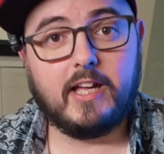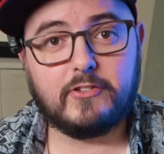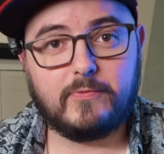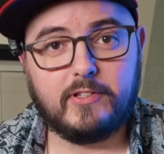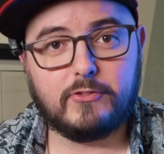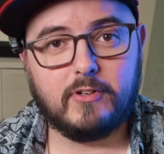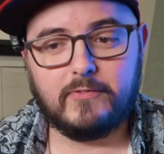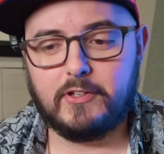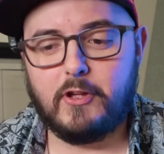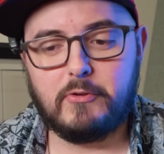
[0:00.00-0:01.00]
last feature
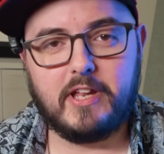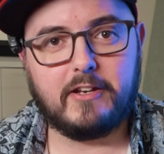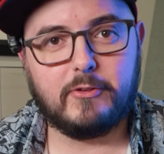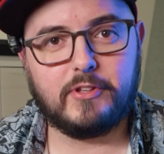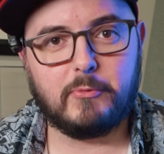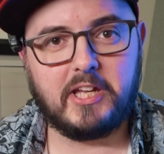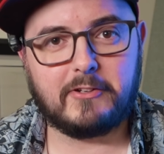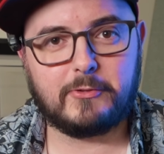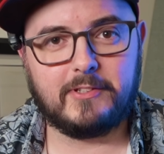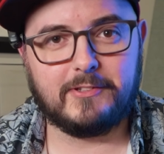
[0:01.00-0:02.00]
of the Node Nano that we
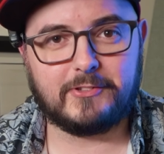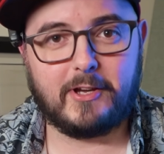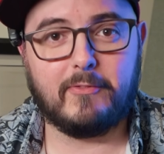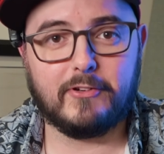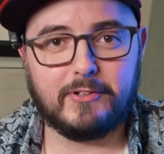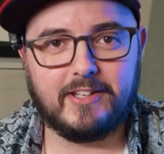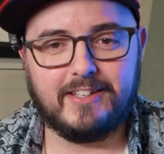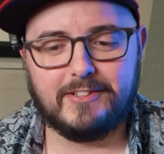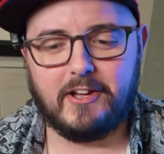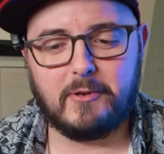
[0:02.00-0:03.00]
actually discovered
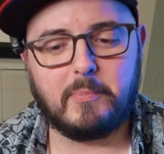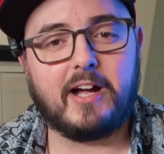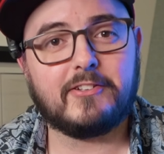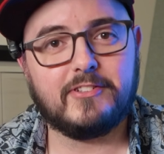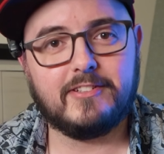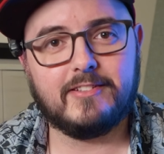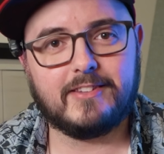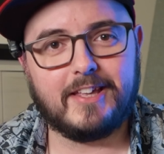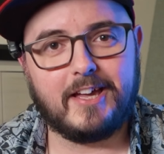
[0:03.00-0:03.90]
in unboxing it